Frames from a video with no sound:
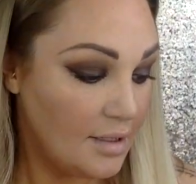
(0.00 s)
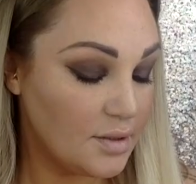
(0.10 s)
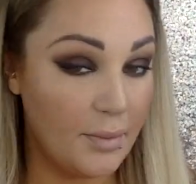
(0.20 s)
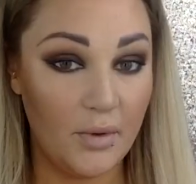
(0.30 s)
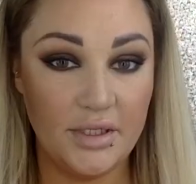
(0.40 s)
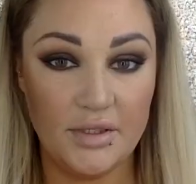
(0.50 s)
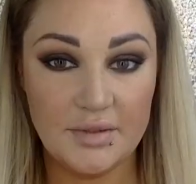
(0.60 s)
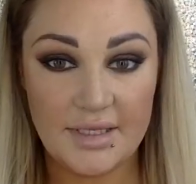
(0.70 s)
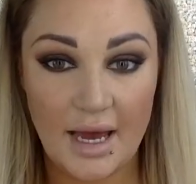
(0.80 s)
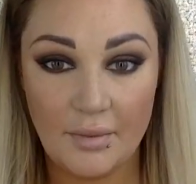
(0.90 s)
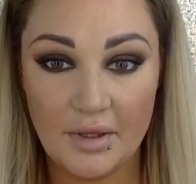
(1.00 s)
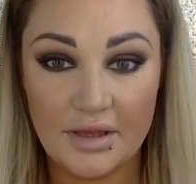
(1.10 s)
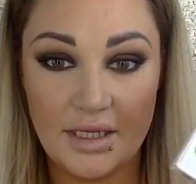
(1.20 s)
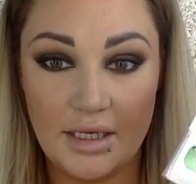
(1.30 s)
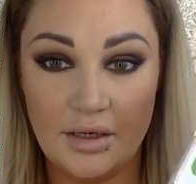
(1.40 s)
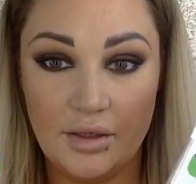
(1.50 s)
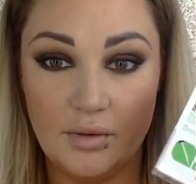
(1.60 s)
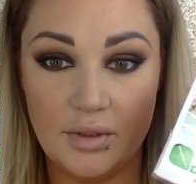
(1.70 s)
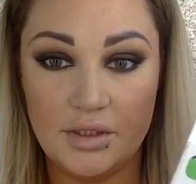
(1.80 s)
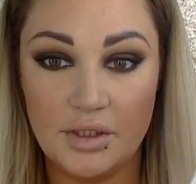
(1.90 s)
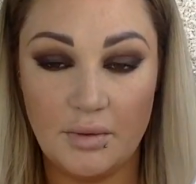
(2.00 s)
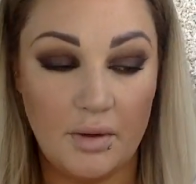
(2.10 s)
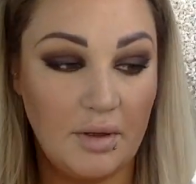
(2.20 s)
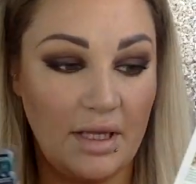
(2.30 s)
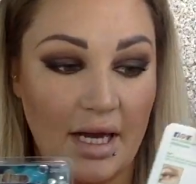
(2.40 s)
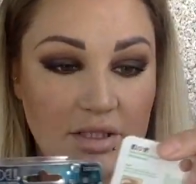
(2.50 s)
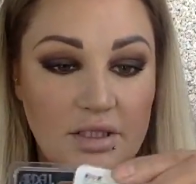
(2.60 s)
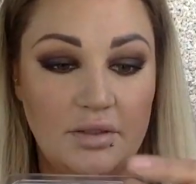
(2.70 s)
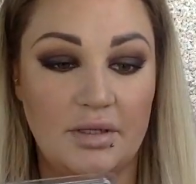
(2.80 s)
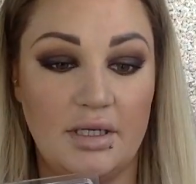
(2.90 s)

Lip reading: So I'm going to use that with the new Duo Lash Glue,